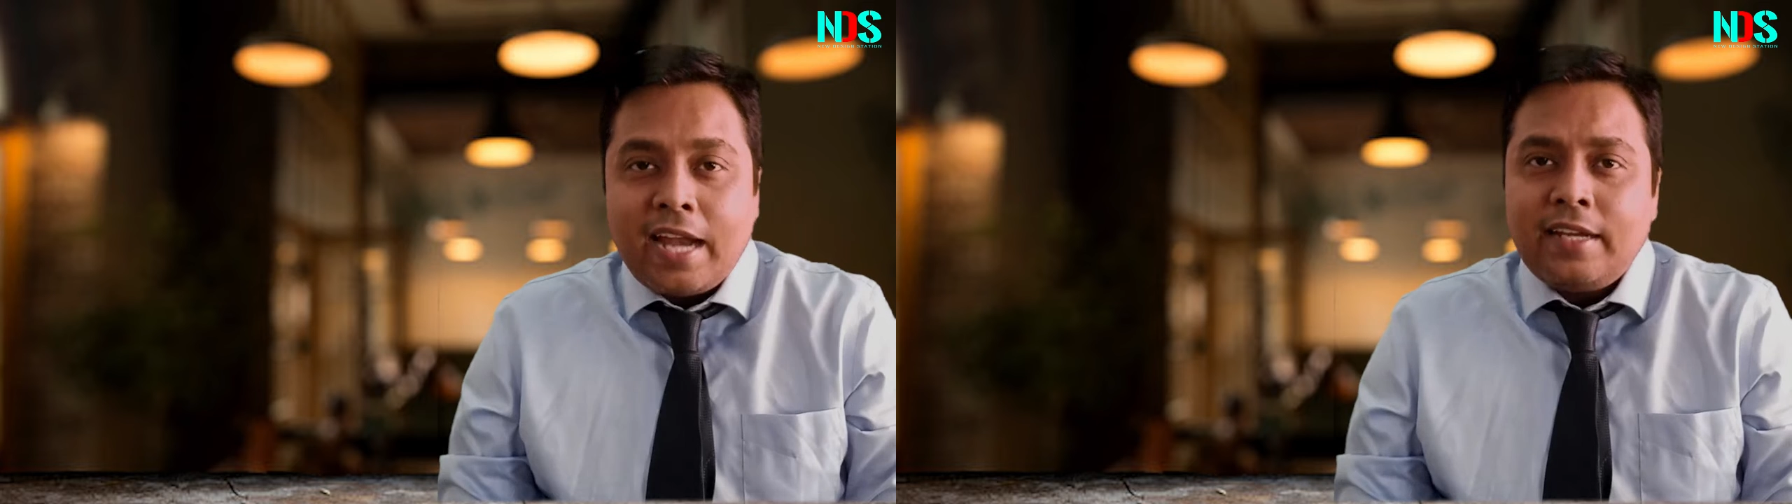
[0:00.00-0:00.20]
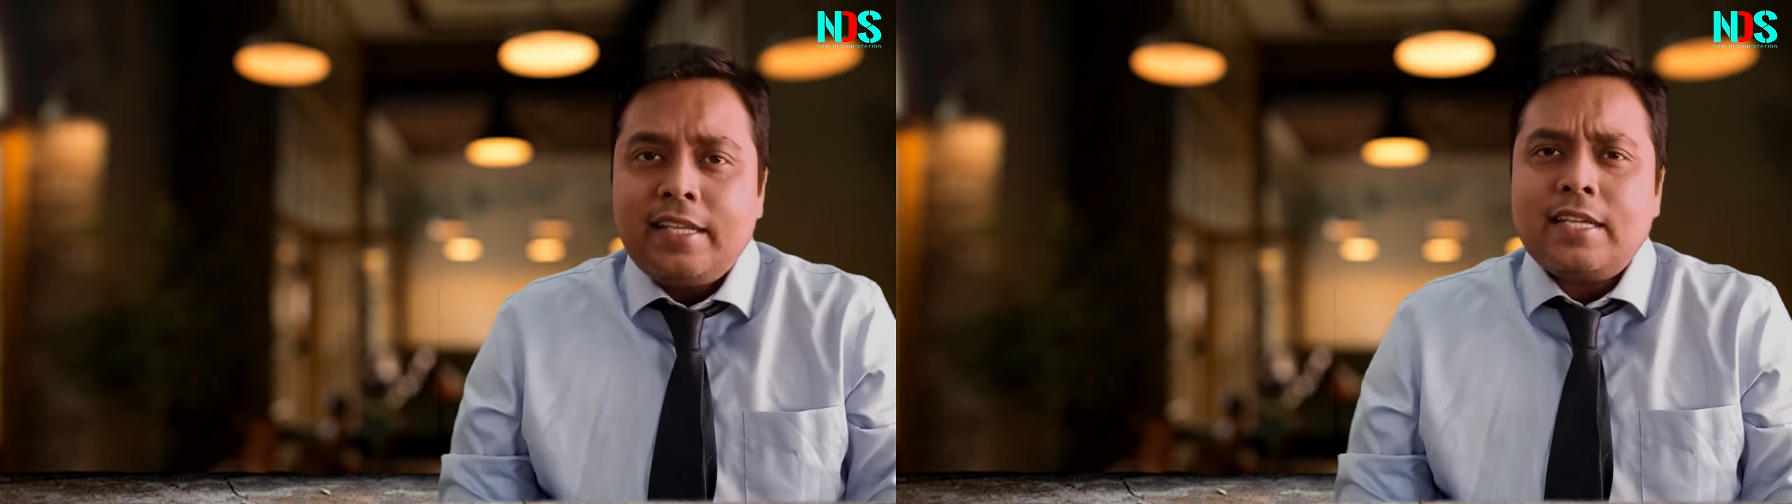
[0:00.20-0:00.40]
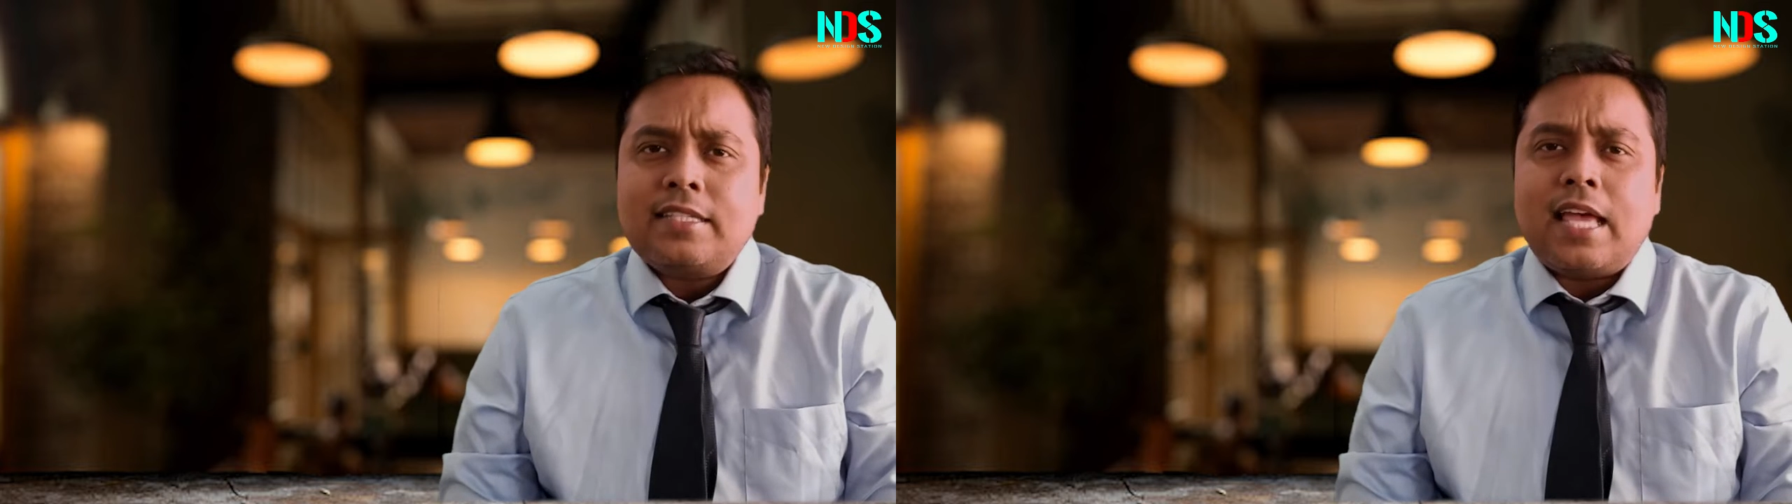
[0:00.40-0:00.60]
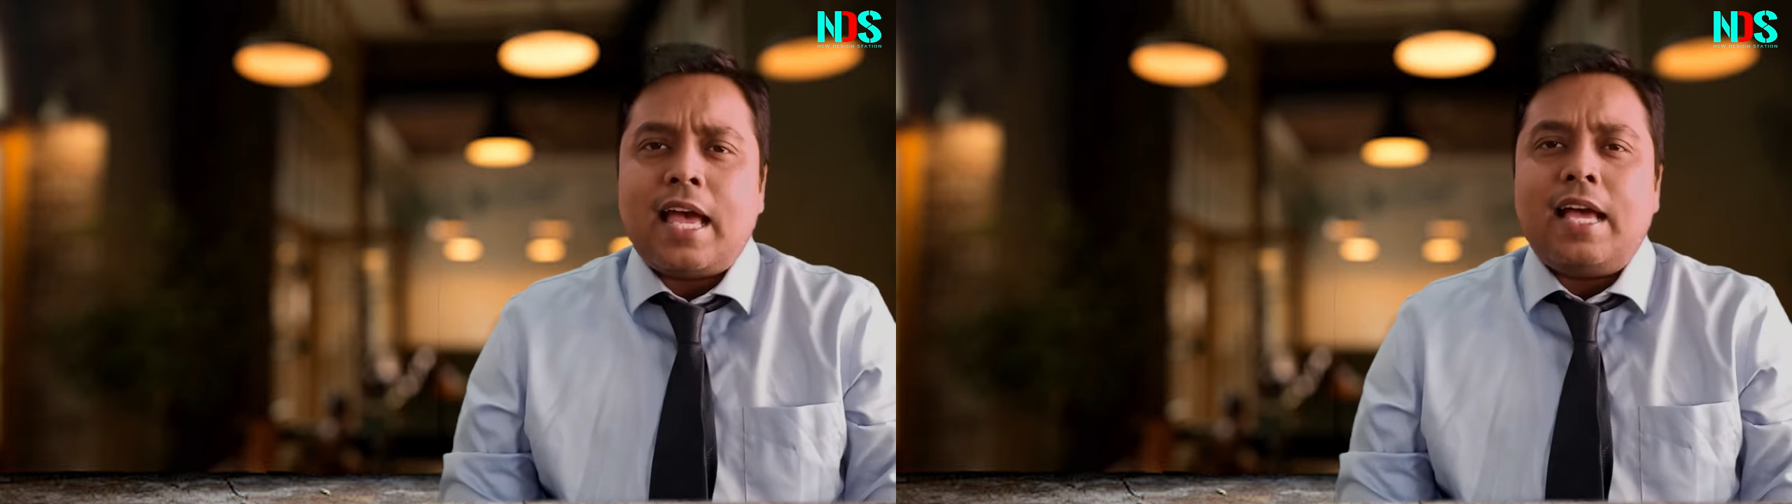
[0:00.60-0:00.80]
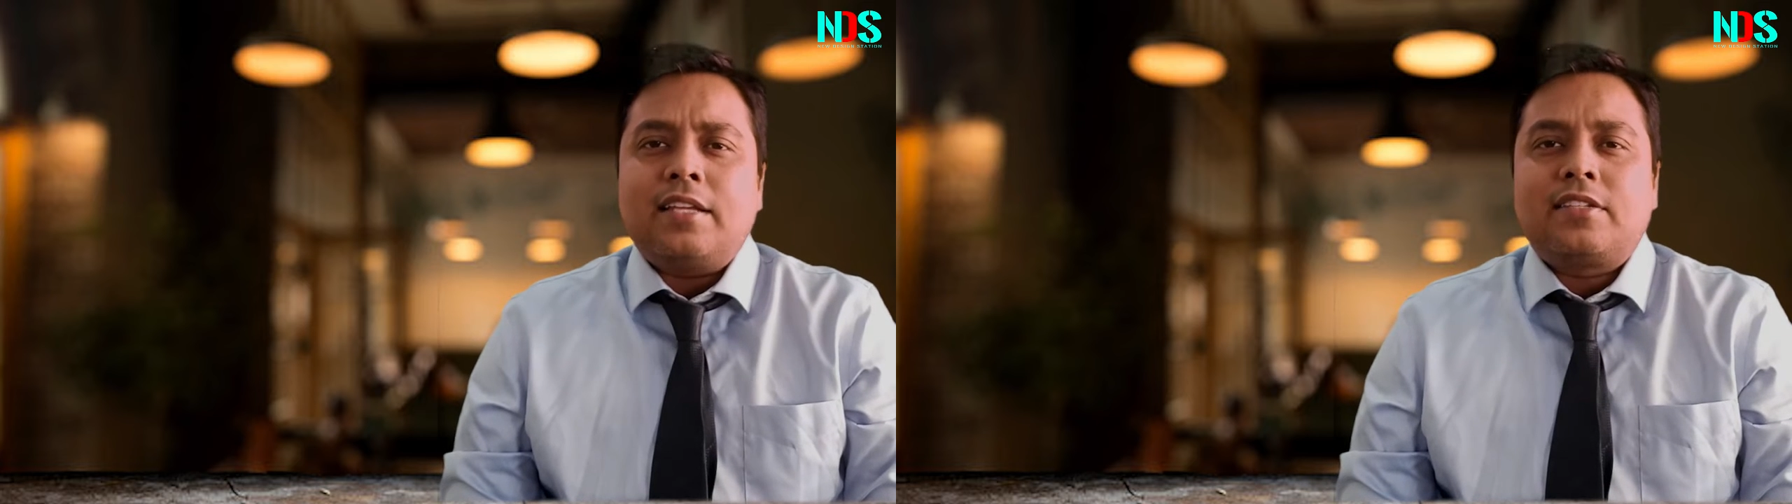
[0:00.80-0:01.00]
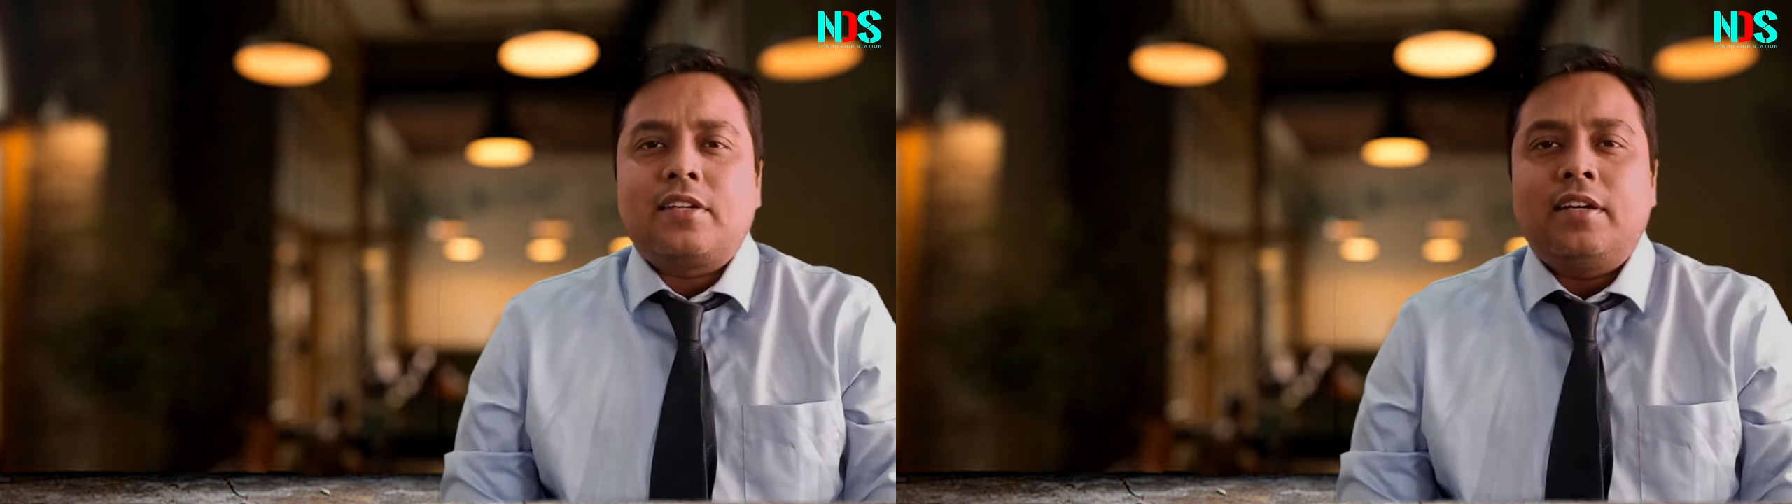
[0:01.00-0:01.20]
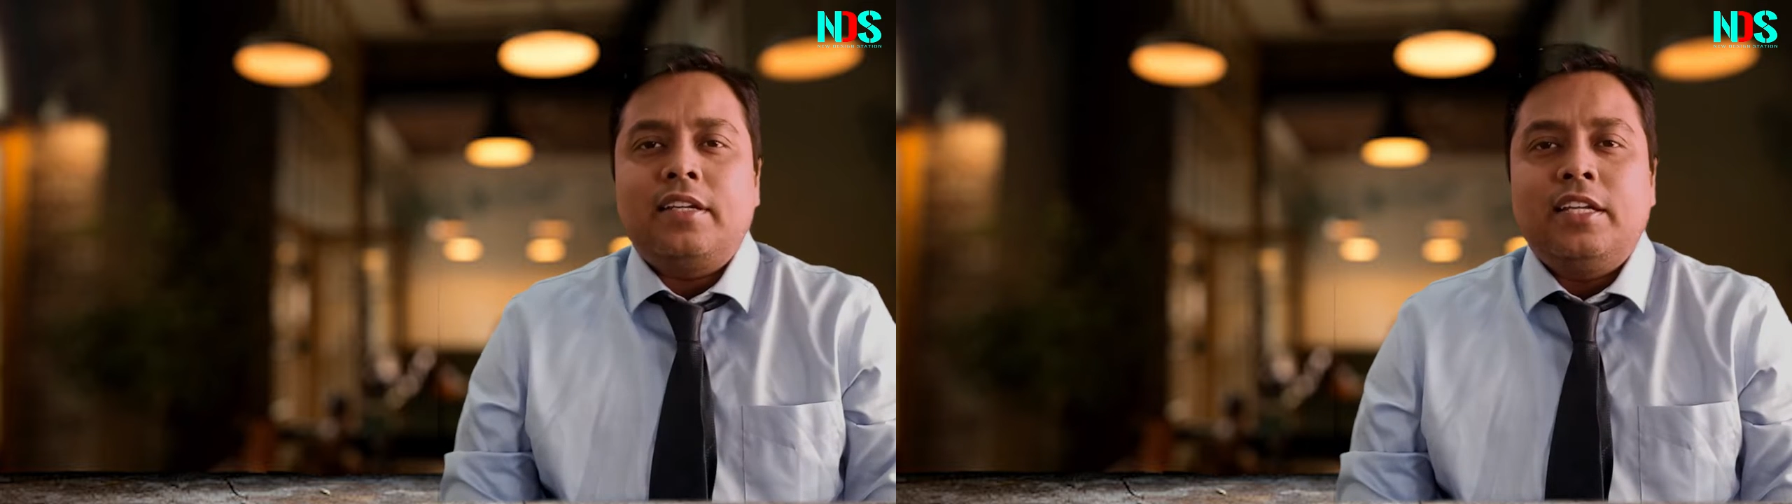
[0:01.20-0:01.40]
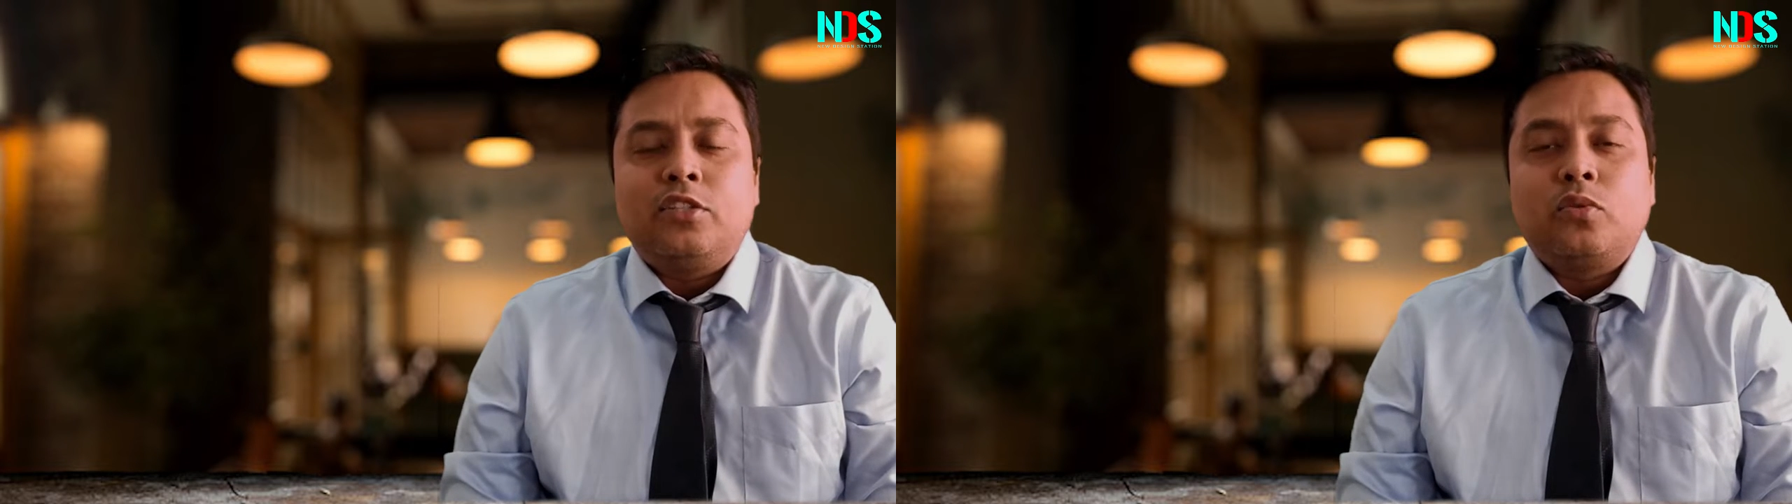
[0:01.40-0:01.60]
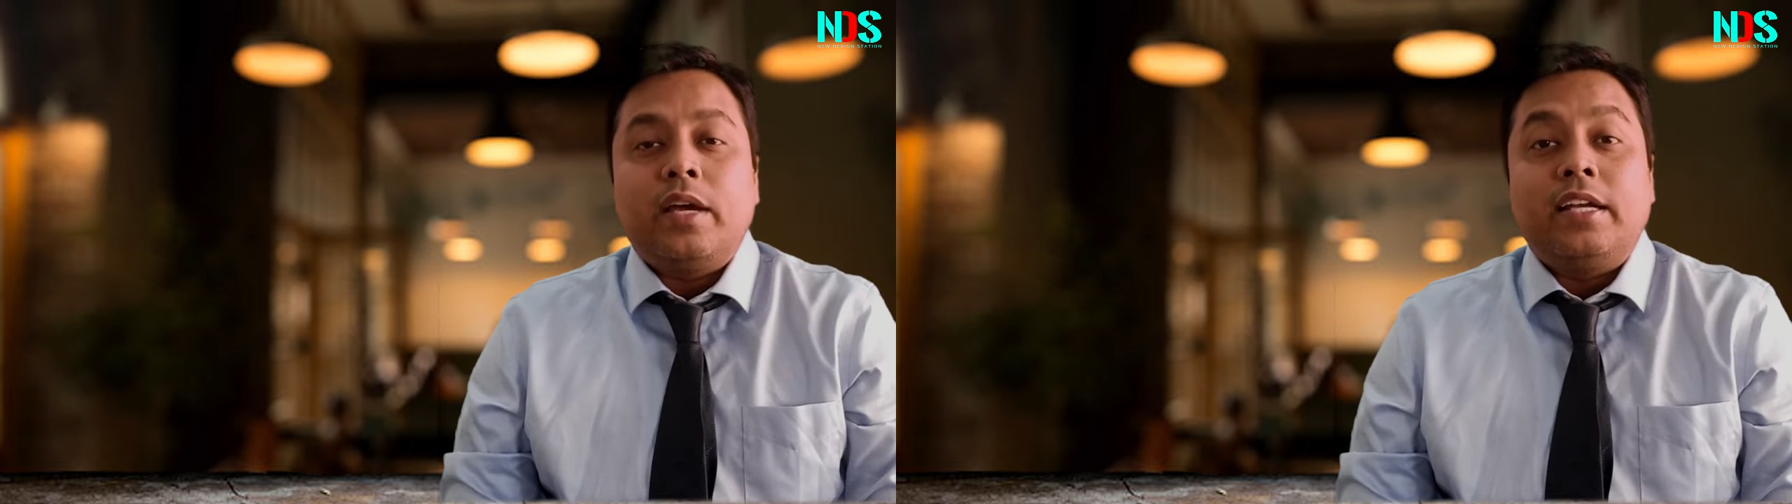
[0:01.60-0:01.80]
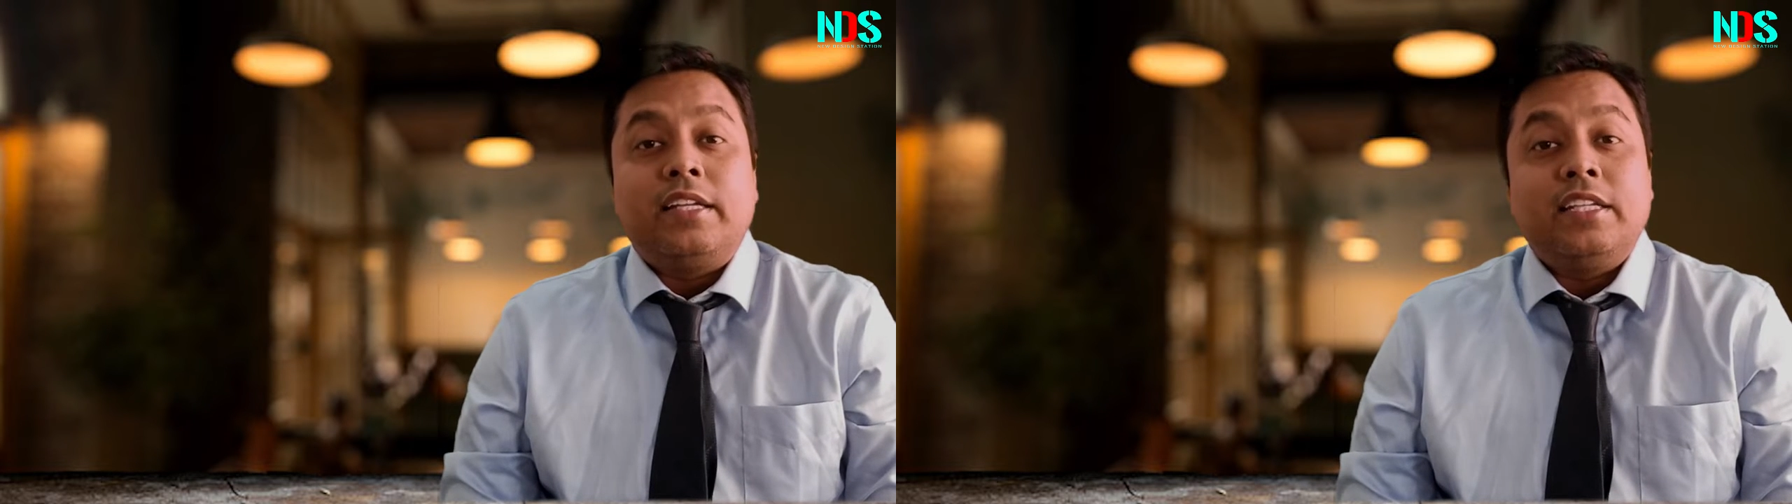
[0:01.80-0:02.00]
NDS has turned into a